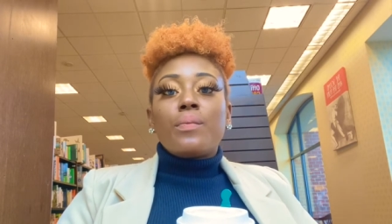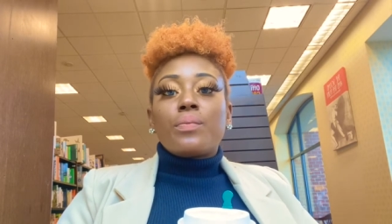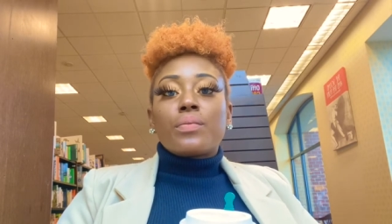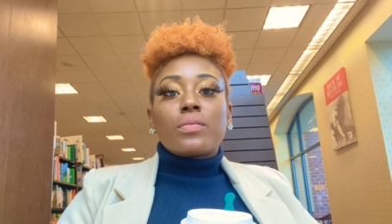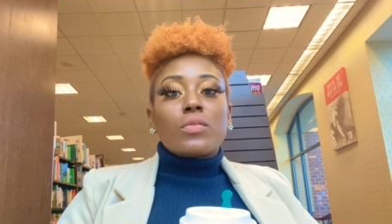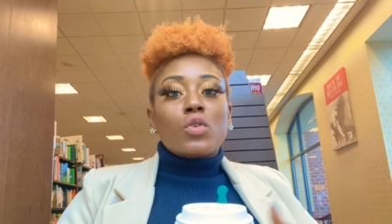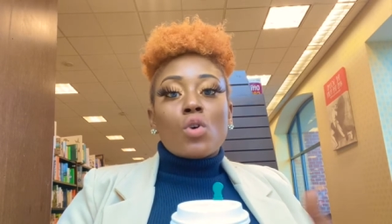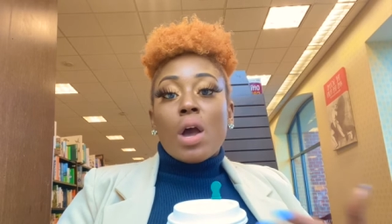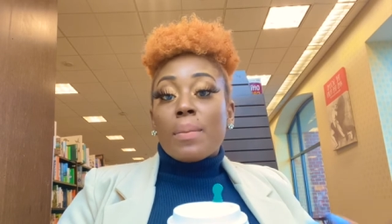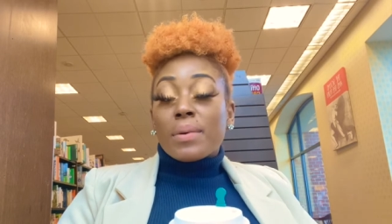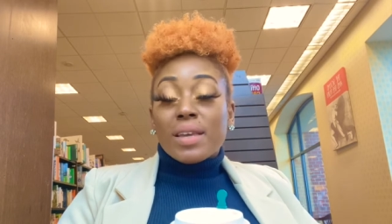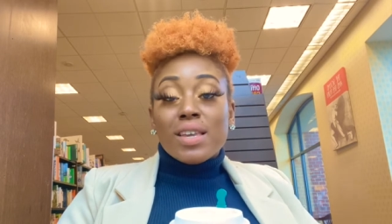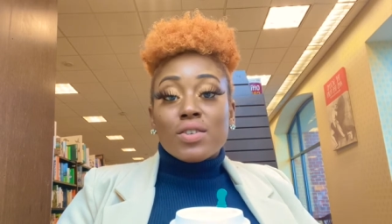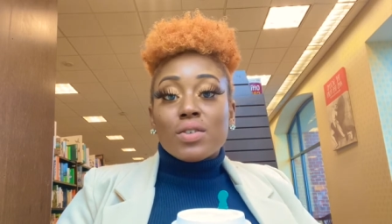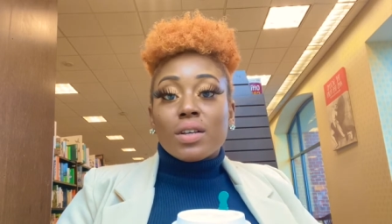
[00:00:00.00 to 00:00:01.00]
your
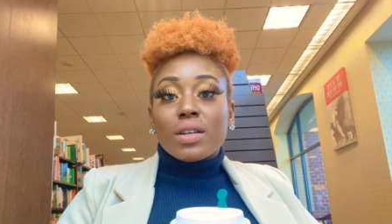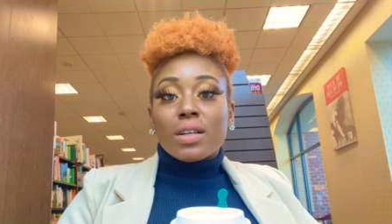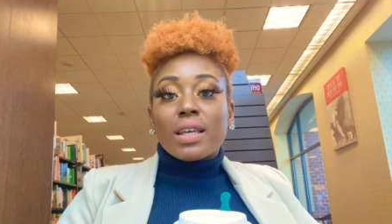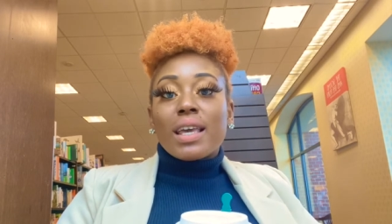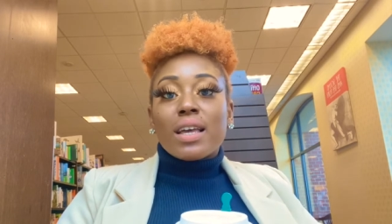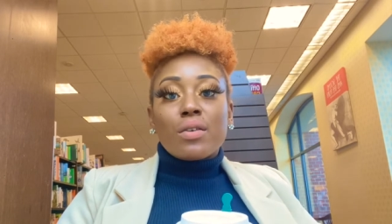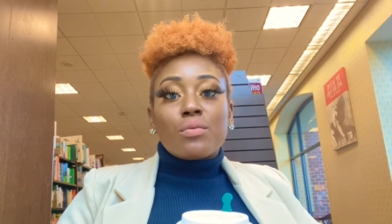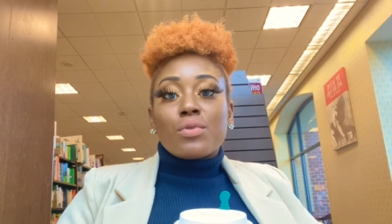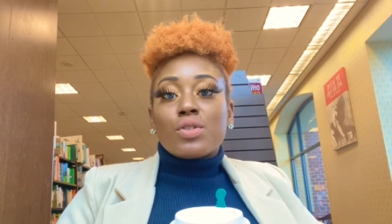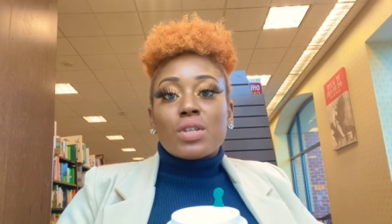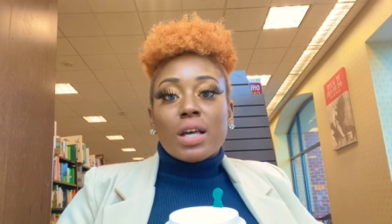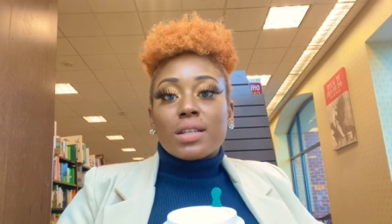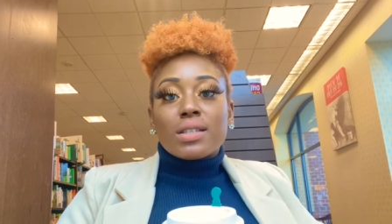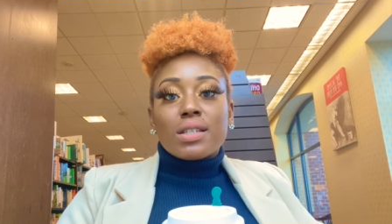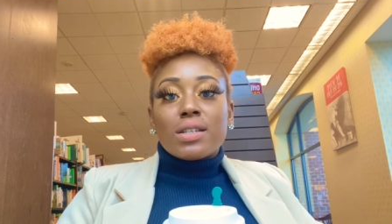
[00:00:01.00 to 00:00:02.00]
application could get
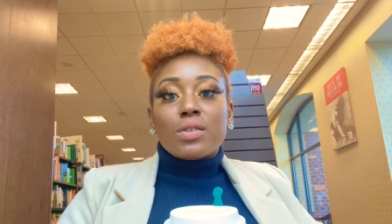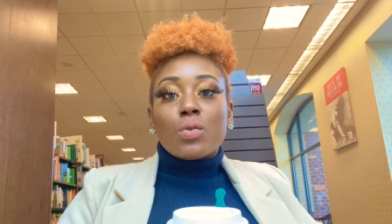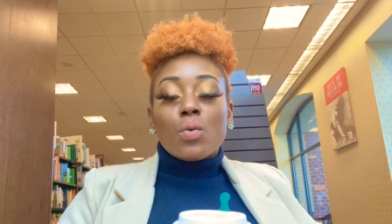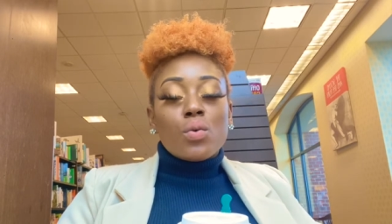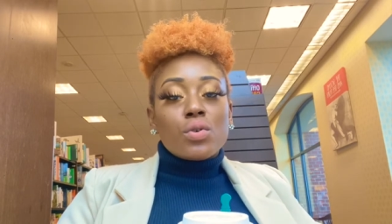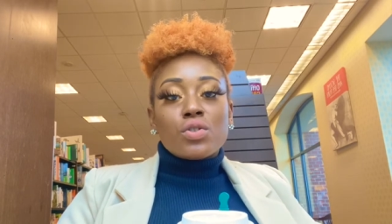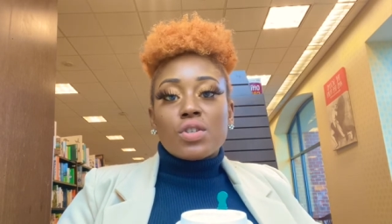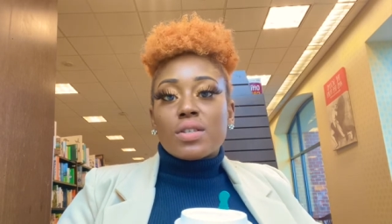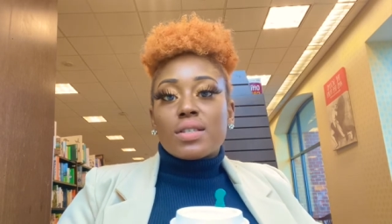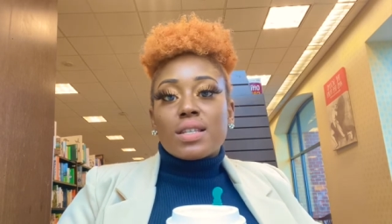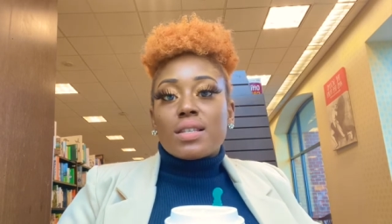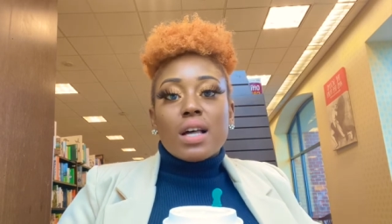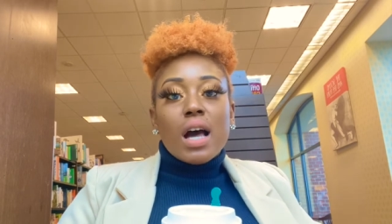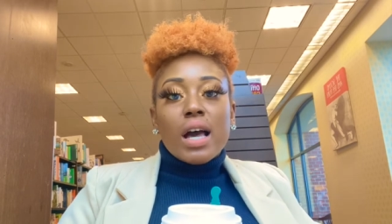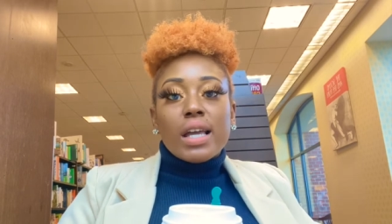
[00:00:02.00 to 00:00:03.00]
rejected or just
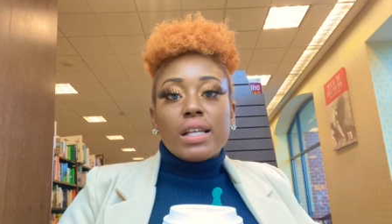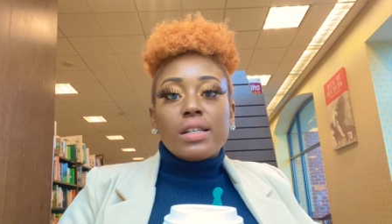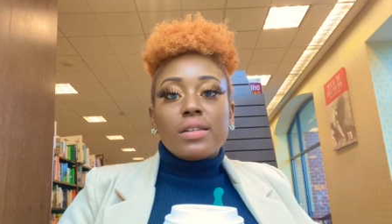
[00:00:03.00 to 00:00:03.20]
denied.